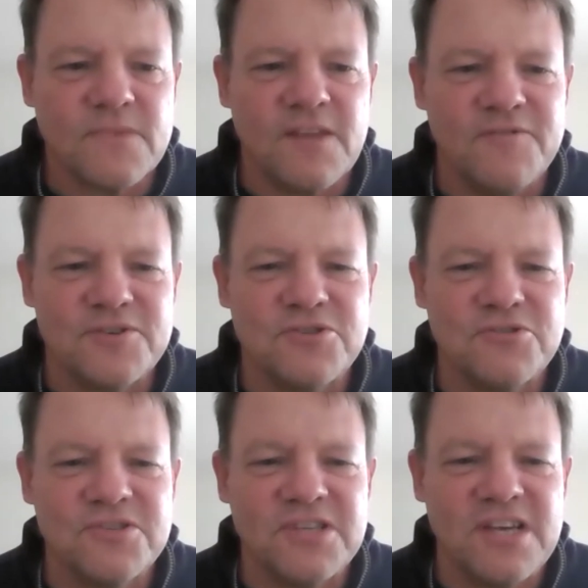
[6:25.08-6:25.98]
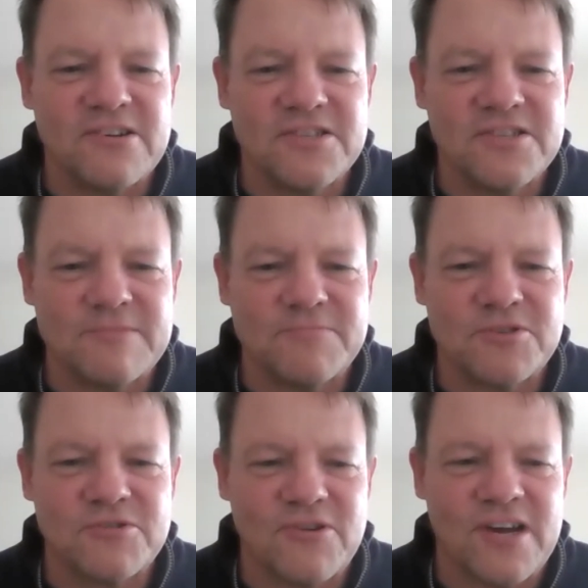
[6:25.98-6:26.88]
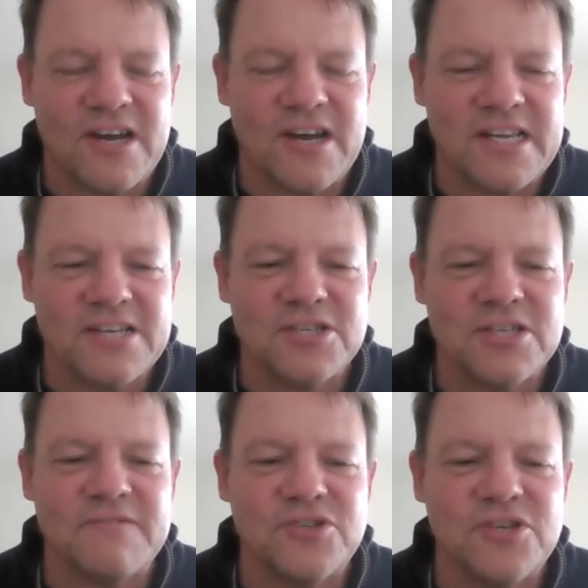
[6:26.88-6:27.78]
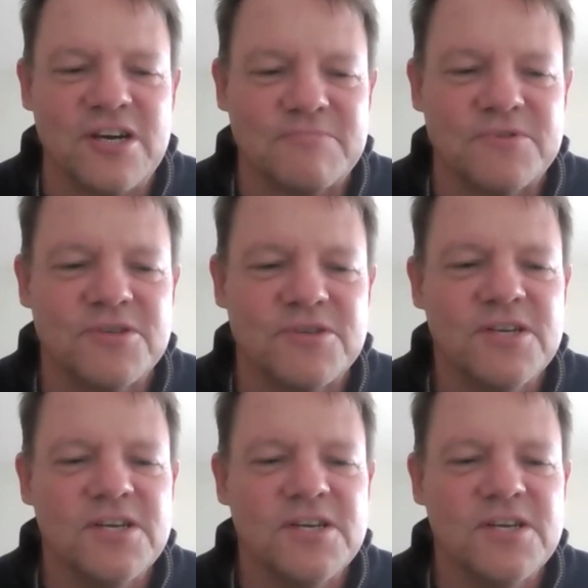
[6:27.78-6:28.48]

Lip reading: for suicide attempts or ideation have jumped.